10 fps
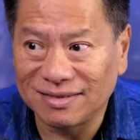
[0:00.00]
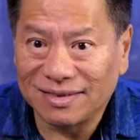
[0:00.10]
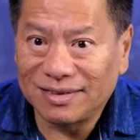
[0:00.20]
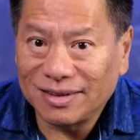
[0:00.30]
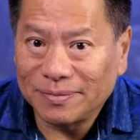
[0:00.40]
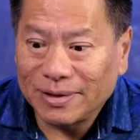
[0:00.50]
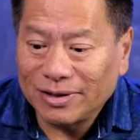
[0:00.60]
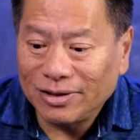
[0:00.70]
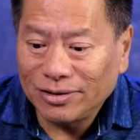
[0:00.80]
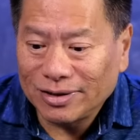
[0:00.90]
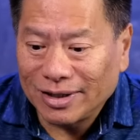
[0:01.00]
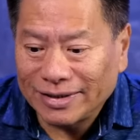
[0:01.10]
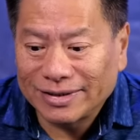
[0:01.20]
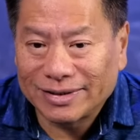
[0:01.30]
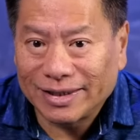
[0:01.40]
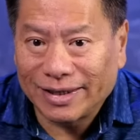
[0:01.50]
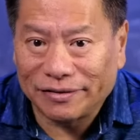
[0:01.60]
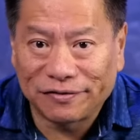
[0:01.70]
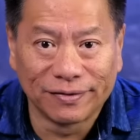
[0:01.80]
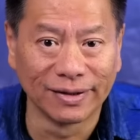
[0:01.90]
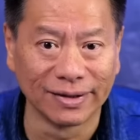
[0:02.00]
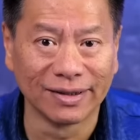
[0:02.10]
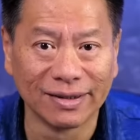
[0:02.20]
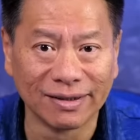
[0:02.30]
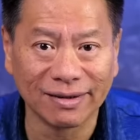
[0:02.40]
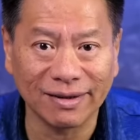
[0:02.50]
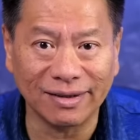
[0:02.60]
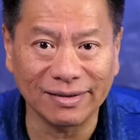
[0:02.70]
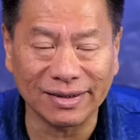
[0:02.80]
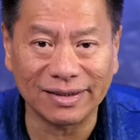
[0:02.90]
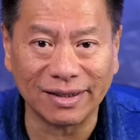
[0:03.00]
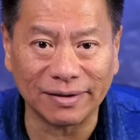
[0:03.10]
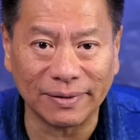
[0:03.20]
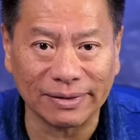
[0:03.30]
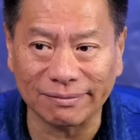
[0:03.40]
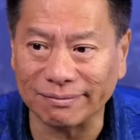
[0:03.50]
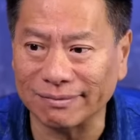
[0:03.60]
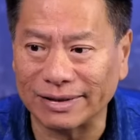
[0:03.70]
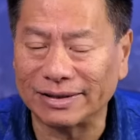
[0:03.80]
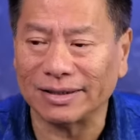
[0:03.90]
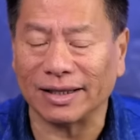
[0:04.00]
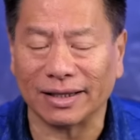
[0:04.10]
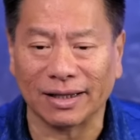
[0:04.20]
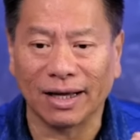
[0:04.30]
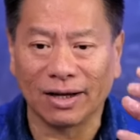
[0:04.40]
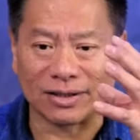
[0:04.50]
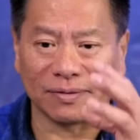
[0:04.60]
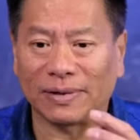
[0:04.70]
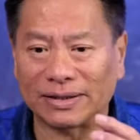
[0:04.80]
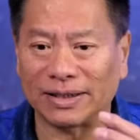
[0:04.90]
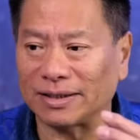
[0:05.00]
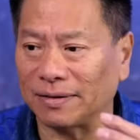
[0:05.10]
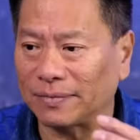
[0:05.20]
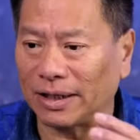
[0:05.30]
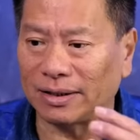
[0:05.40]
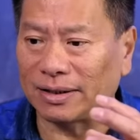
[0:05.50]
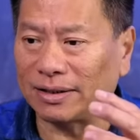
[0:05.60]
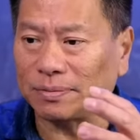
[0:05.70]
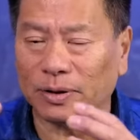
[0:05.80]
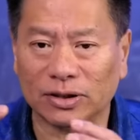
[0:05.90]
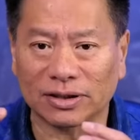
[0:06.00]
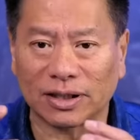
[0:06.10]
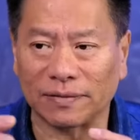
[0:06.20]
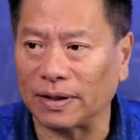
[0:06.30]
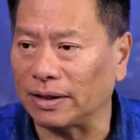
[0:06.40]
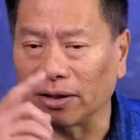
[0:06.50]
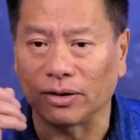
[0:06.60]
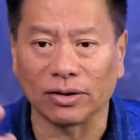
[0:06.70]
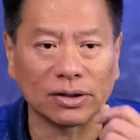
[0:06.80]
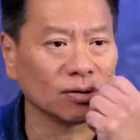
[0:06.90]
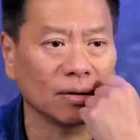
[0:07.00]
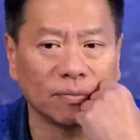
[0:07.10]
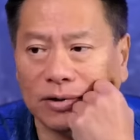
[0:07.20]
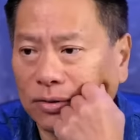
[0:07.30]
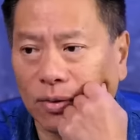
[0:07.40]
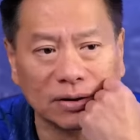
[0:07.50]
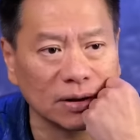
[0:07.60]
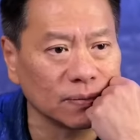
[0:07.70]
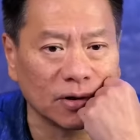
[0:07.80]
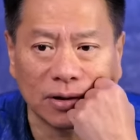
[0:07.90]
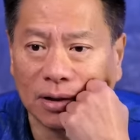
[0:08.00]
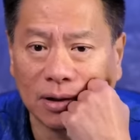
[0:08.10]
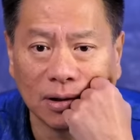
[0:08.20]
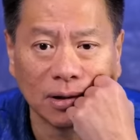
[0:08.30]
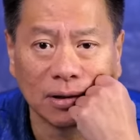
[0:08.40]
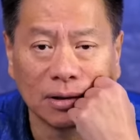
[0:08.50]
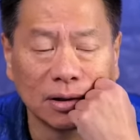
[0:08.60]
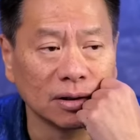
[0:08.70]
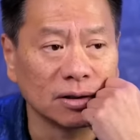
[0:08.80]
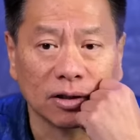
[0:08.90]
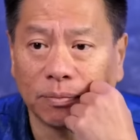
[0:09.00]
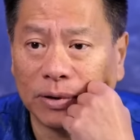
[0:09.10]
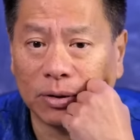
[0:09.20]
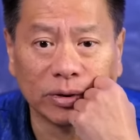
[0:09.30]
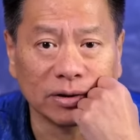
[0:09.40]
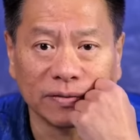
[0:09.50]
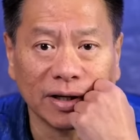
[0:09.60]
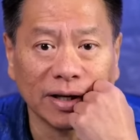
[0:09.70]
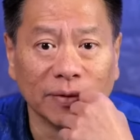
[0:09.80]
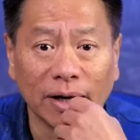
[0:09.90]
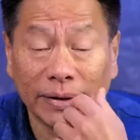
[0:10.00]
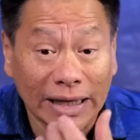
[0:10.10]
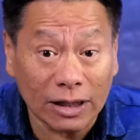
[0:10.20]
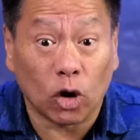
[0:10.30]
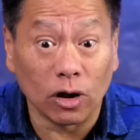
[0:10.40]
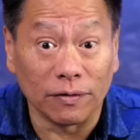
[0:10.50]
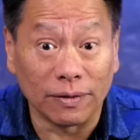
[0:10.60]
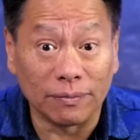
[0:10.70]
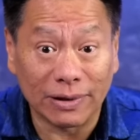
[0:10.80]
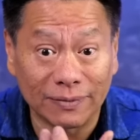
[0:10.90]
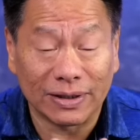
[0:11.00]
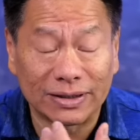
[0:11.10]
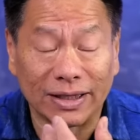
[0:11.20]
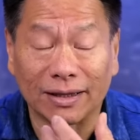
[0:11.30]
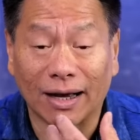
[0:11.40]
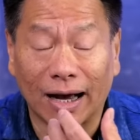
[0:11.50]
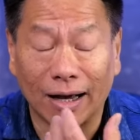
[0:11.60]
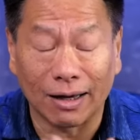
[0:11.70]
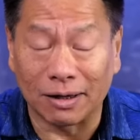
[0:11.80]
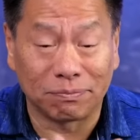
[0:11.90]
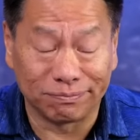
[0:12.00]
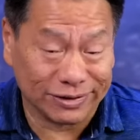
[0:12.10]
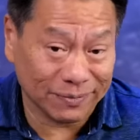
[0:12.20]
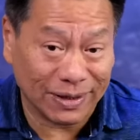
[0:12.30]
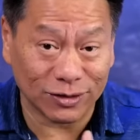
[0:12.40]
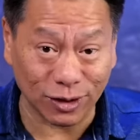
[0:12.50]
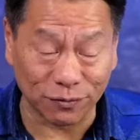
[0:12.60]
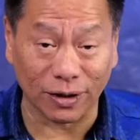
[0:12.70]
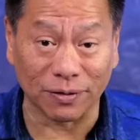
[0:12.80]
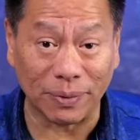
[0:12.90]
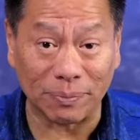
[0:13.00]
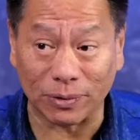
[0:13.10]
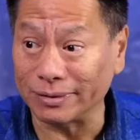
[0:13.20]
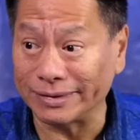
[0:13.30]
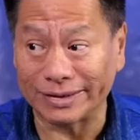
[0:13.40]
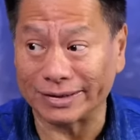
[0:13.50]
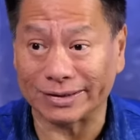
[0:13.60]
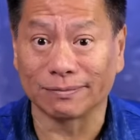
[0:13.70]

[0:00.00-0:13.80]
they're talking about useless stuff. You know, they talk about, it's just like somebody says something, this person says something, and he goes into, I'm just watching him going, this is a complete waste of time. I mean, not all of them, but I'm just saying, sometimes you're in front of people, you're